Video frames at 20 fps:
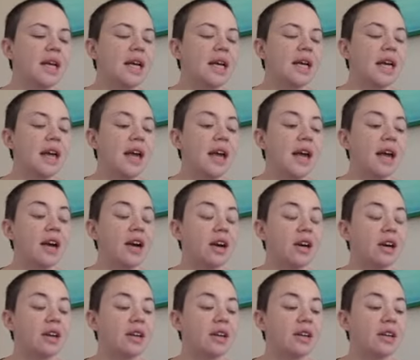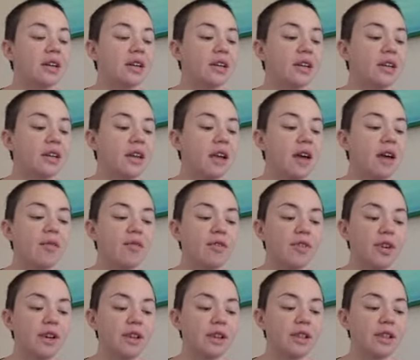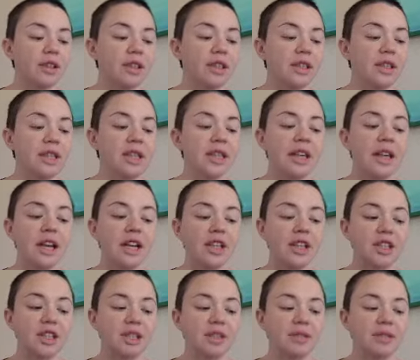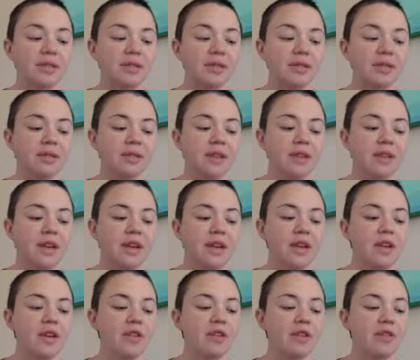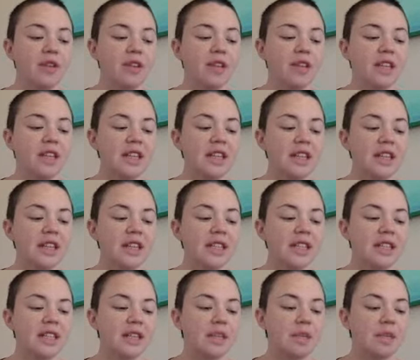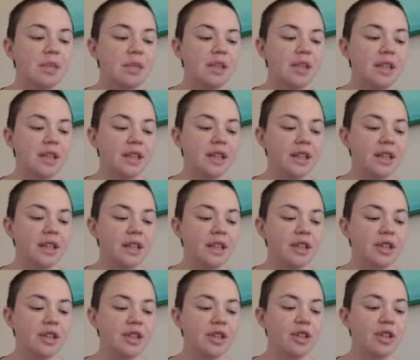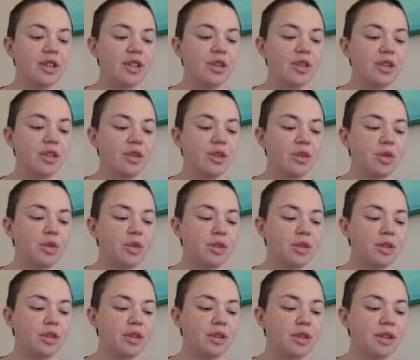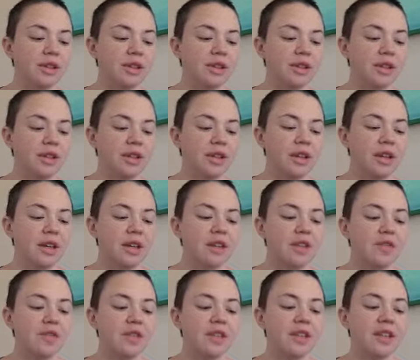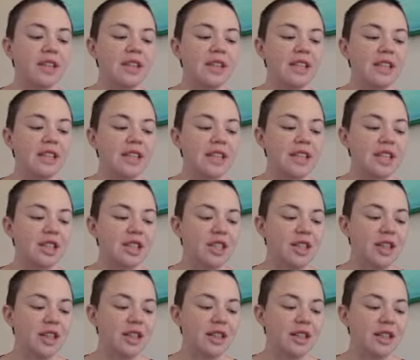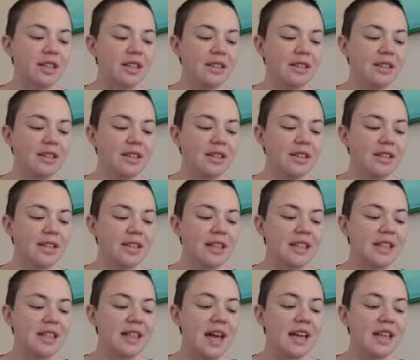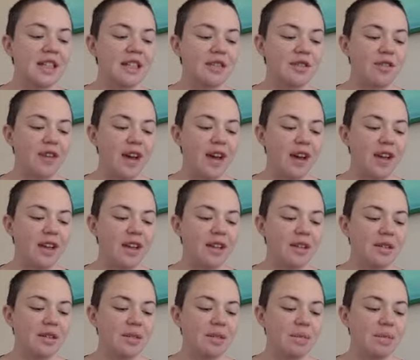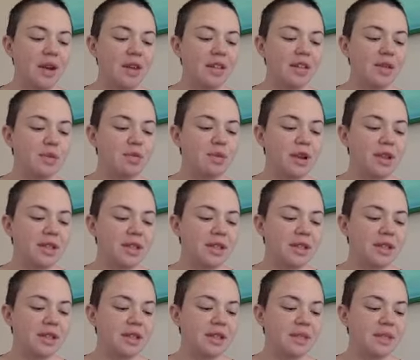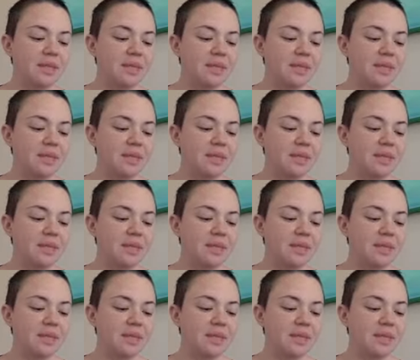Care, comfort, connection. Feeling these deeply in your internal world. Feeling satiated, satisfied by this presence.